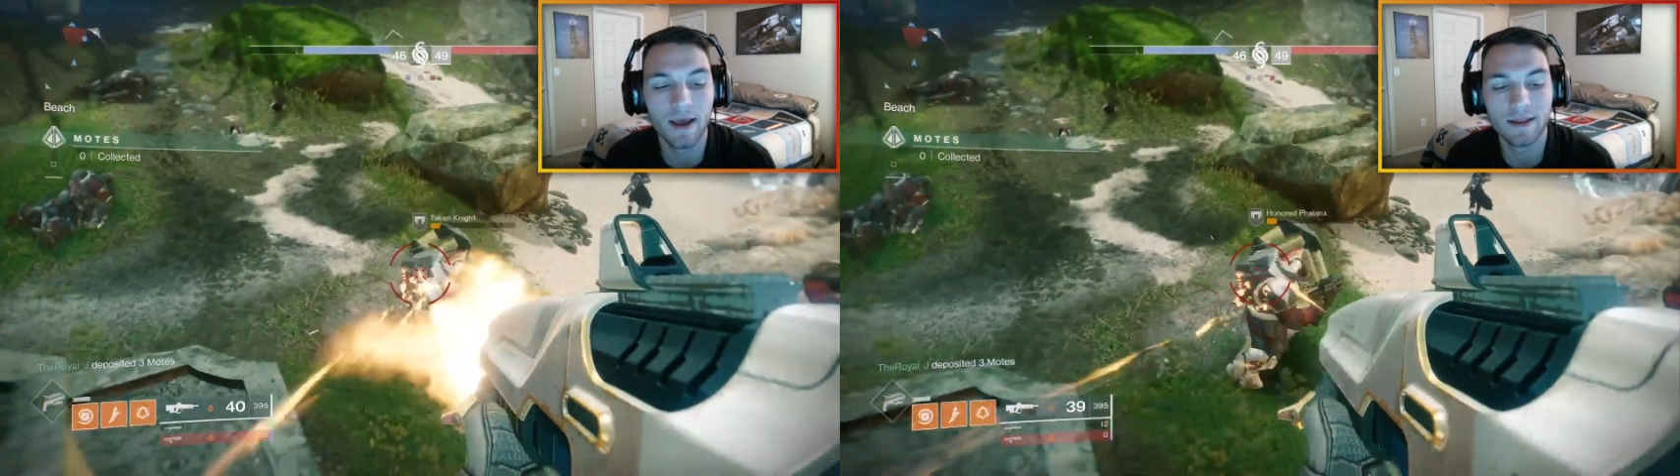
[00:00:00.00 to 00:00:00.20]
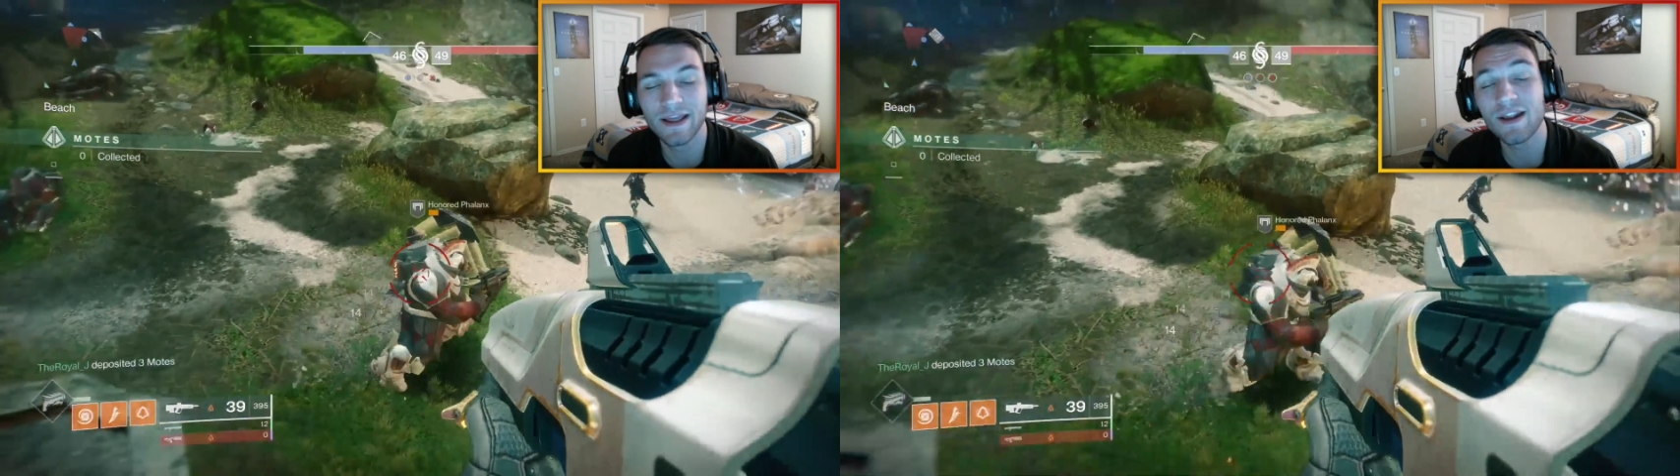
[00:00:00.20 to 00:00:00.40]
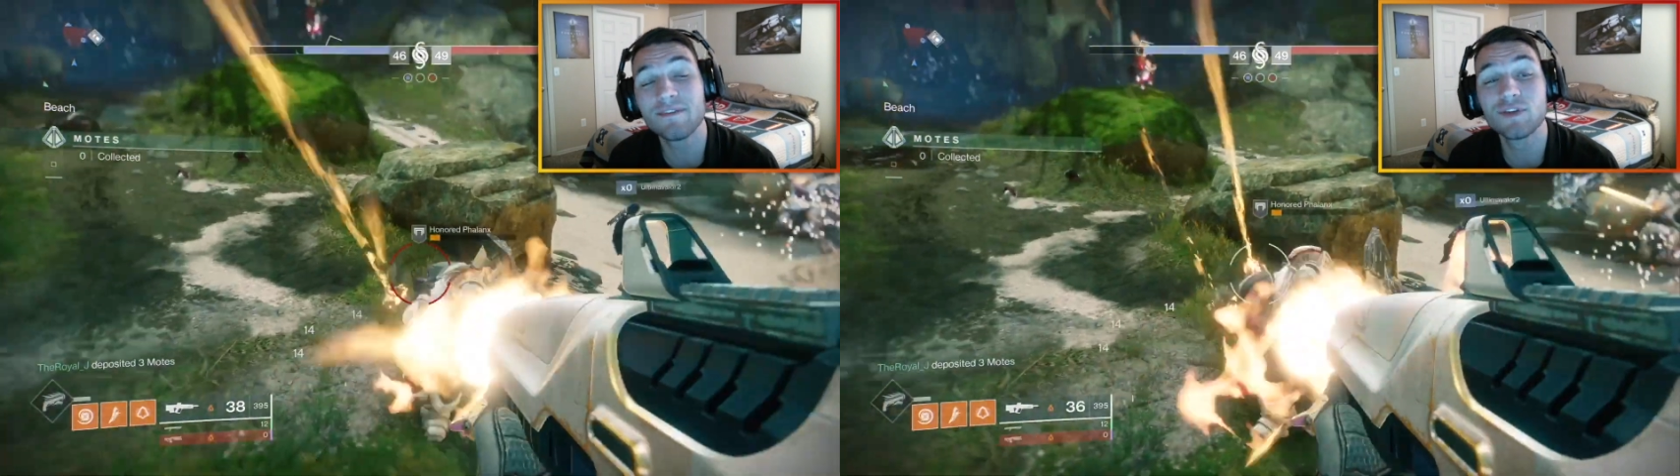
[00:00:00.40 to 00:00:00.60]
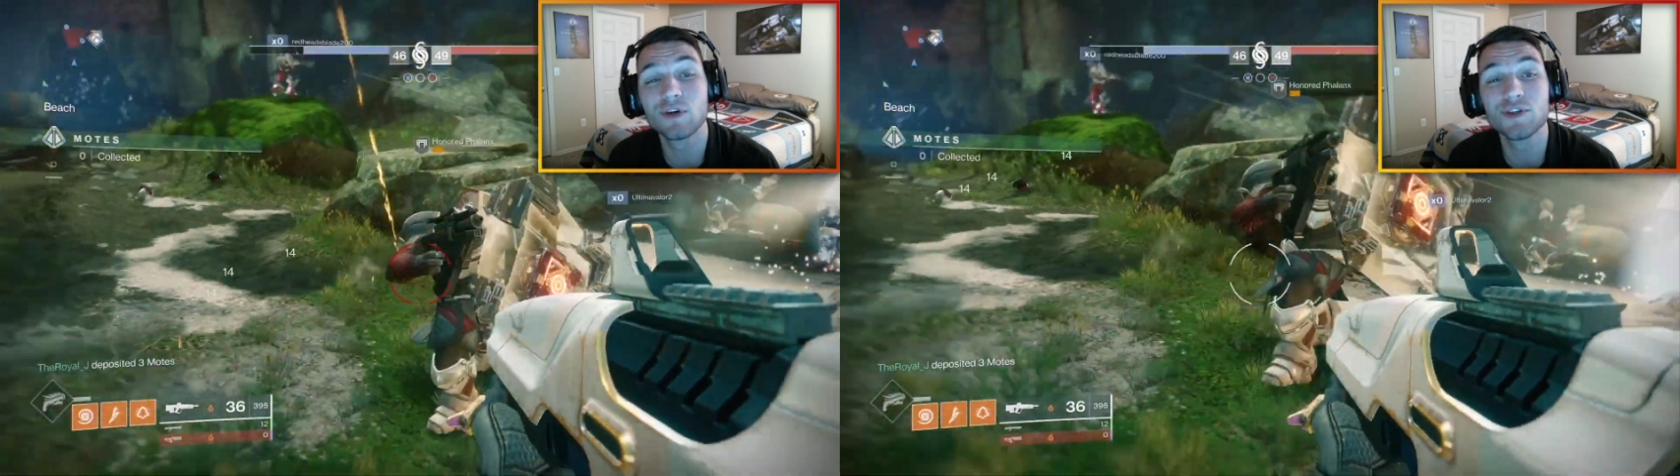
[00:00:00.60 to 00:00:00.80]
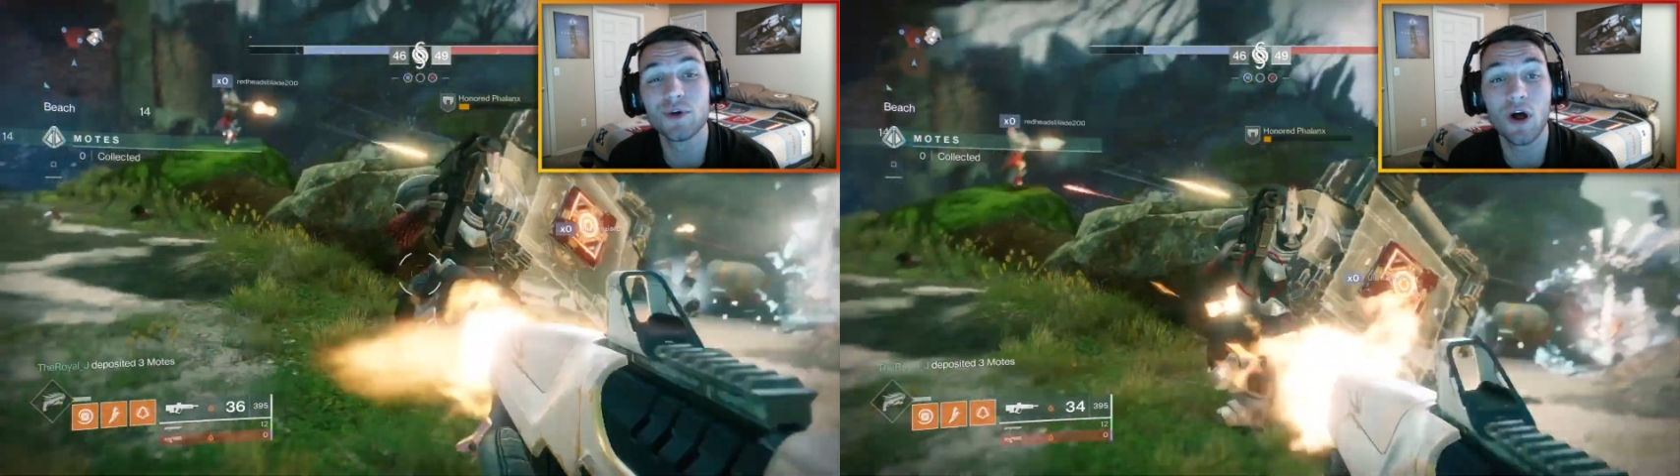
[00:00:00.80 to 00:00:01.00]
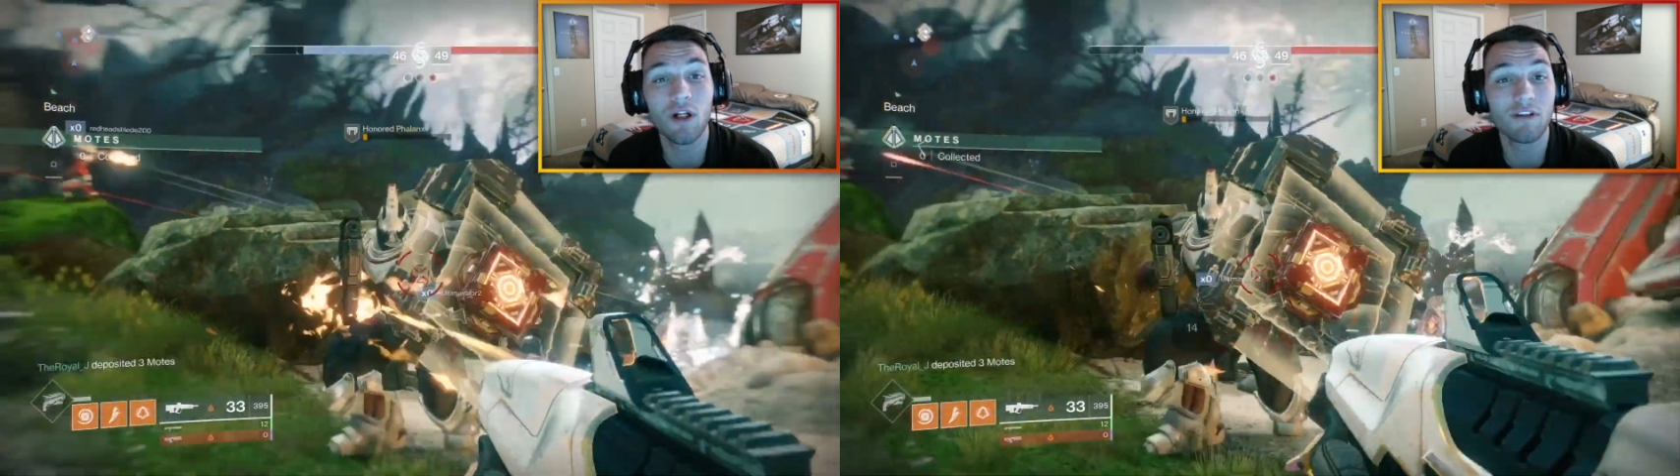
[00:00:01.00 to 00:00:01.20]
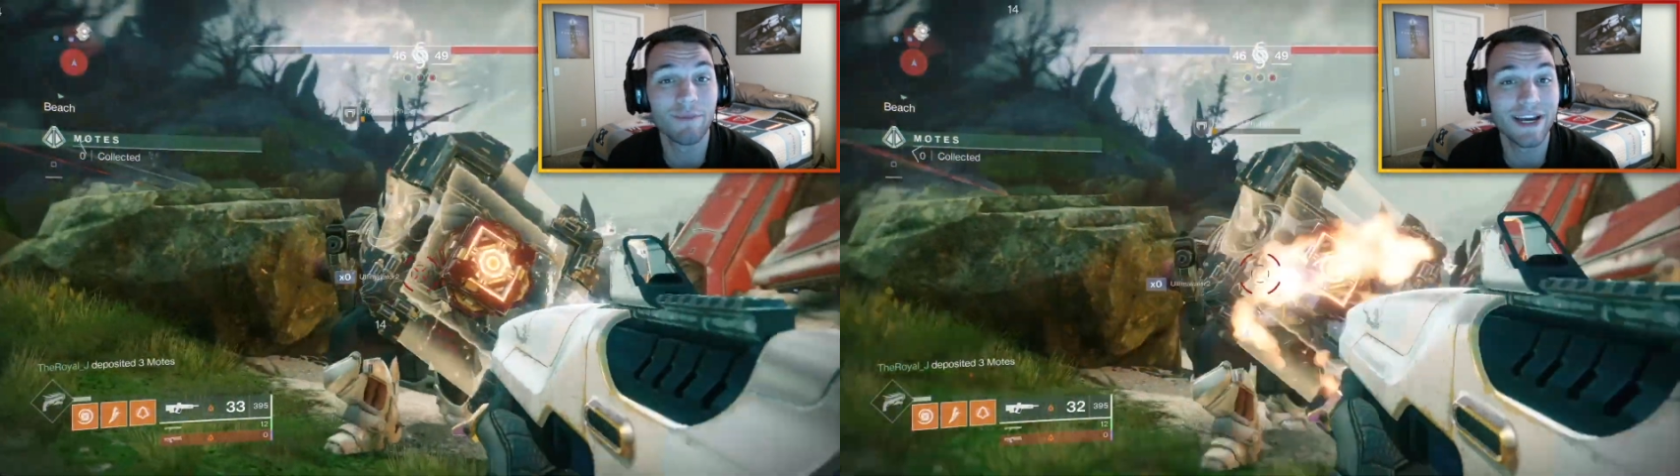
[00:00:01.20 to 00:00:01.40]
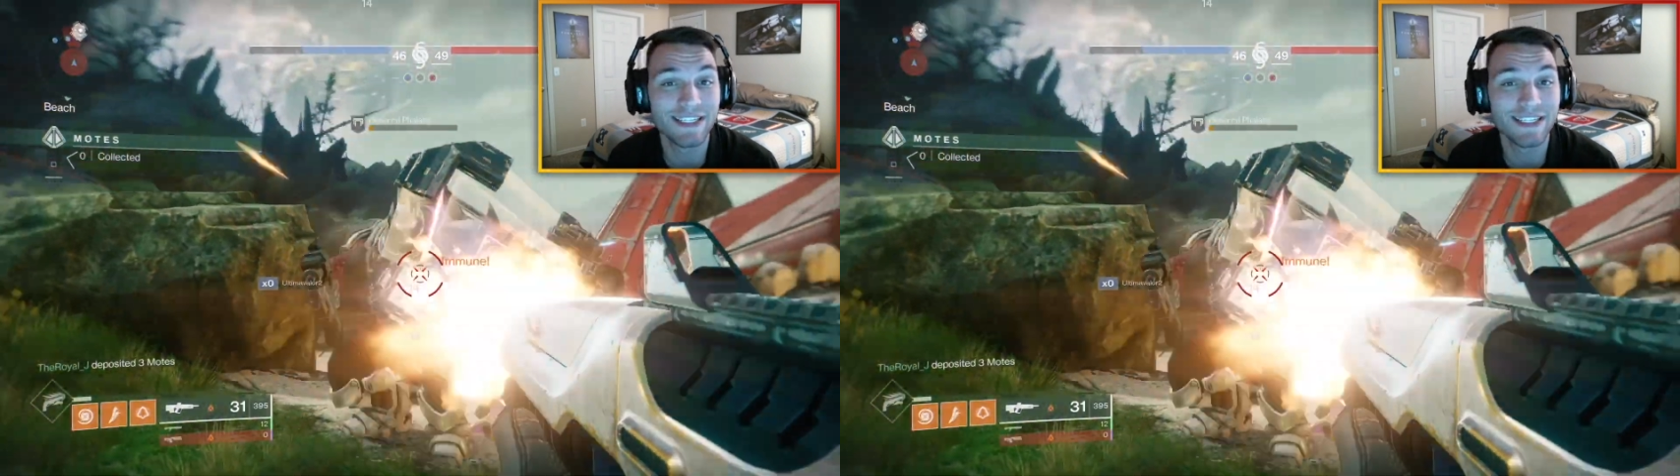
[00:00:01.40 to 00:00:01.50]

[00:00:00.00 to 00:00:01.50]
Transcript: Now that I've told you all of my